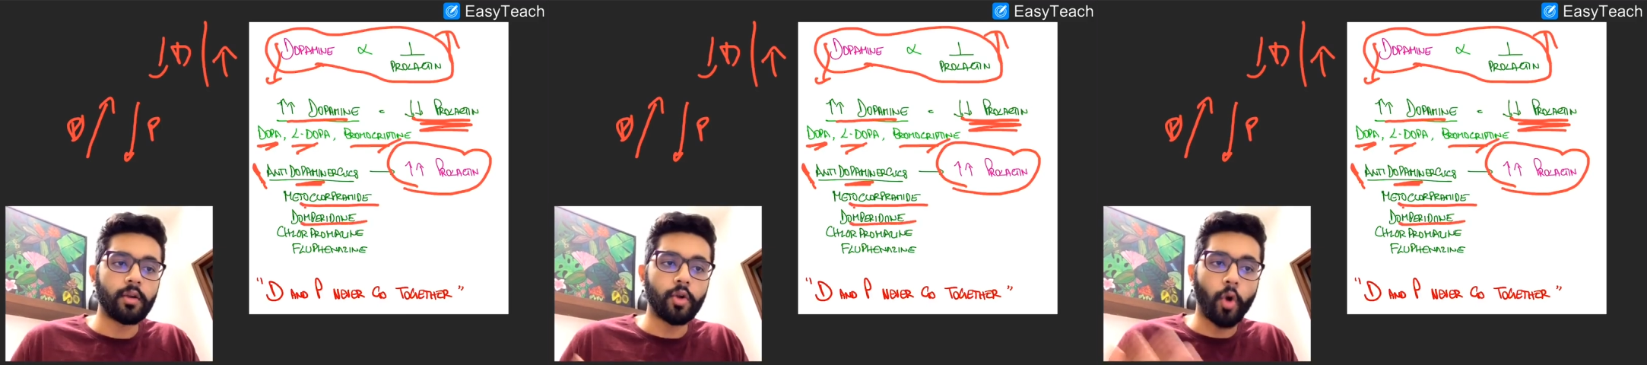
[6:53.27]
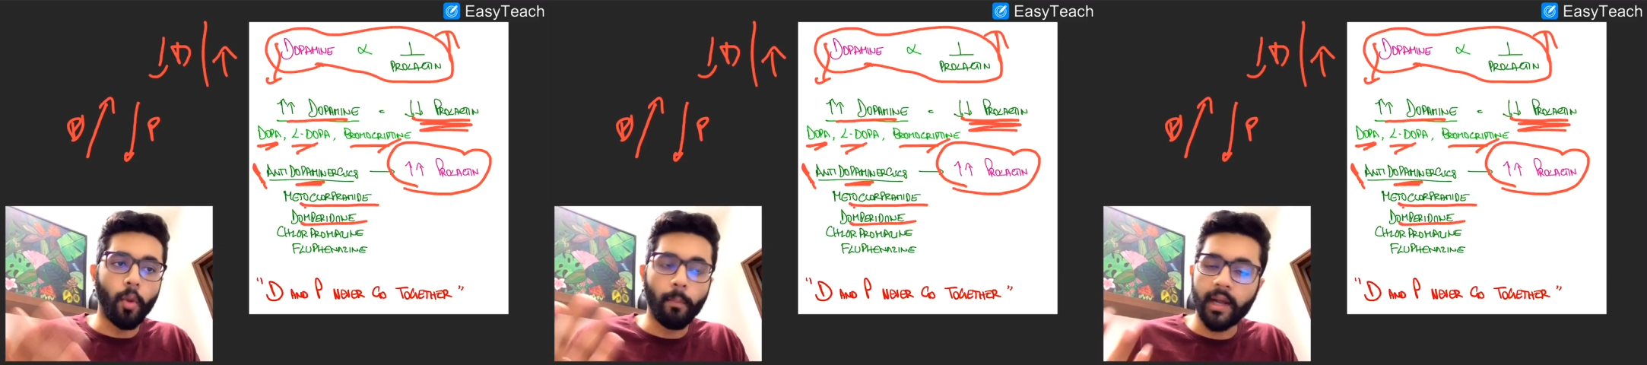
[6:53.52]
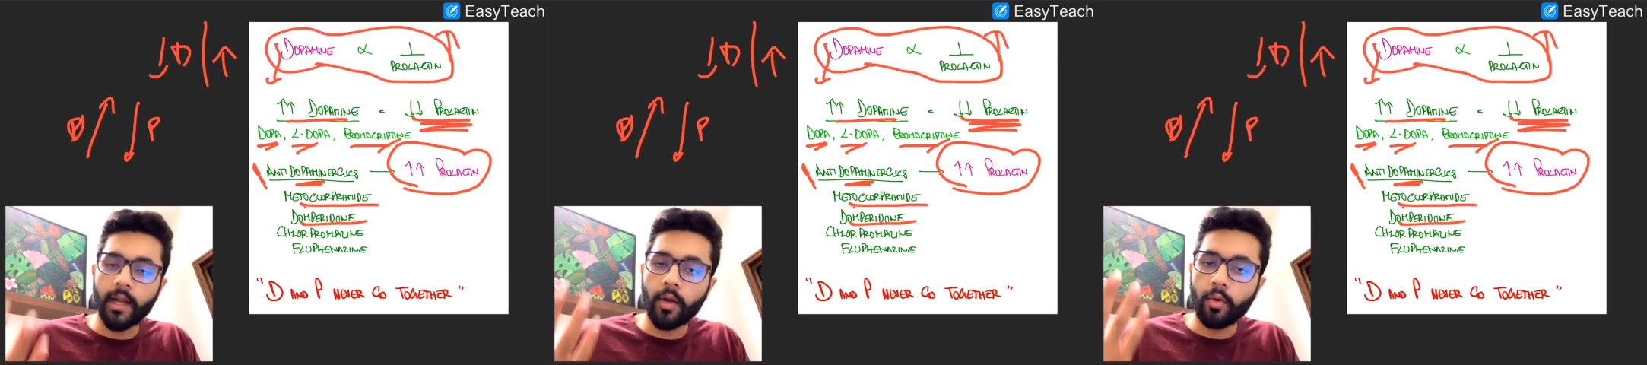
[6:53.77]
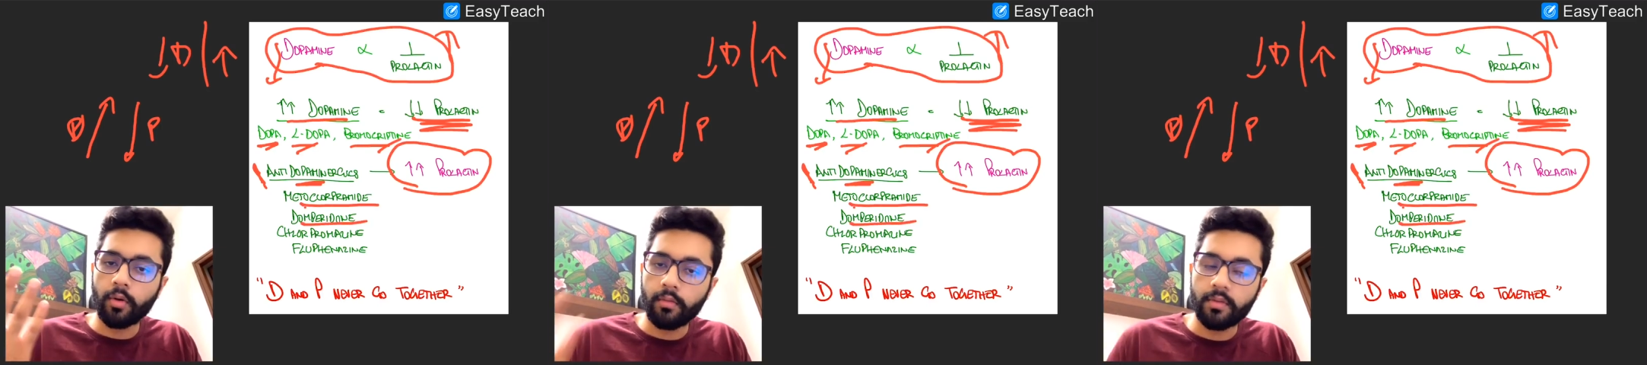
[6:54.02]

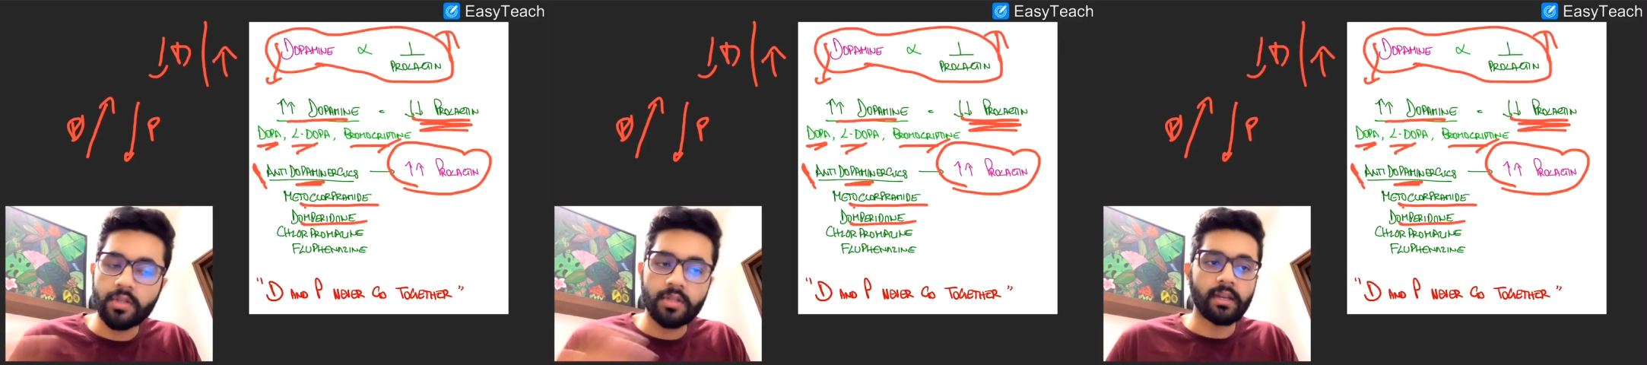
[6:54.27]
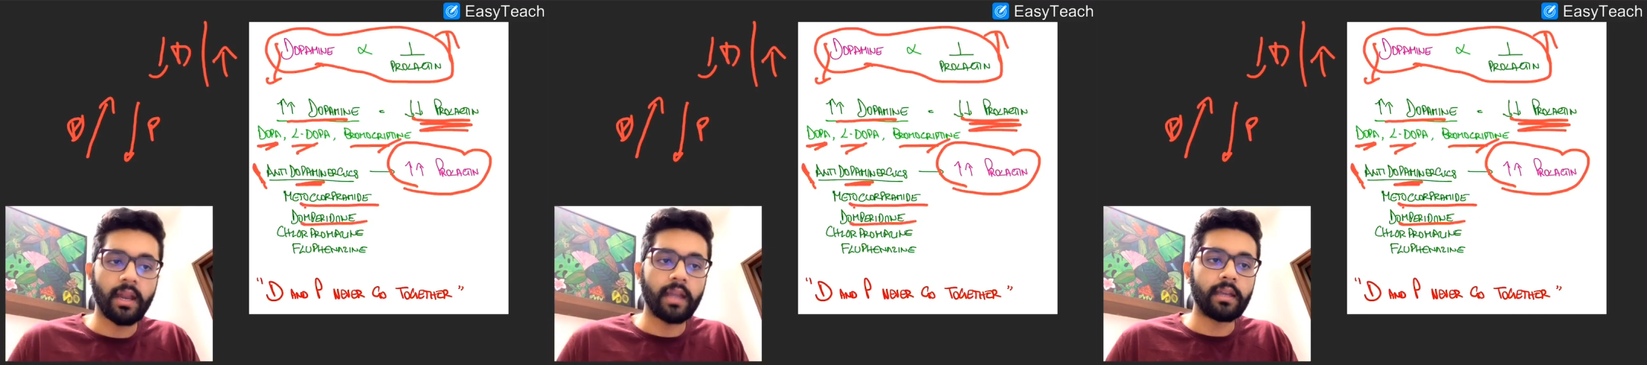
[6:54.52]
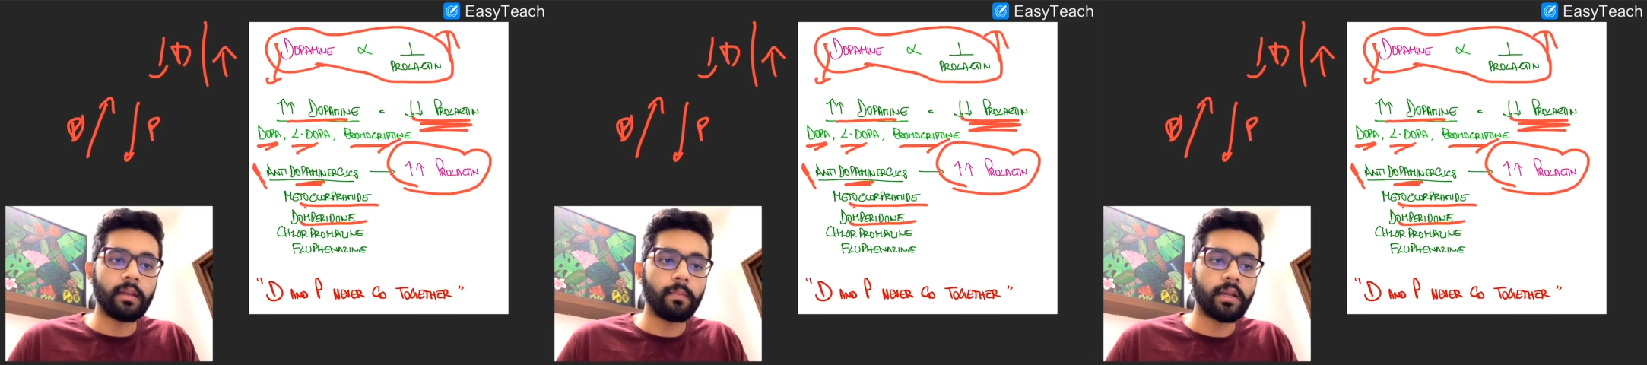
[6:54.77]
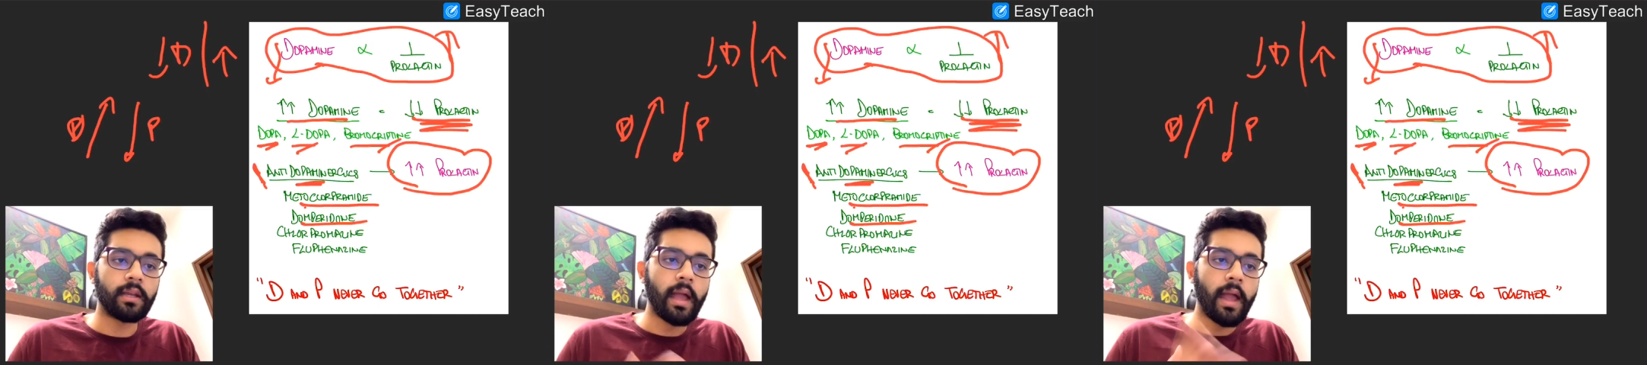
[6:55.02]
domperidone, which is an antiemetic,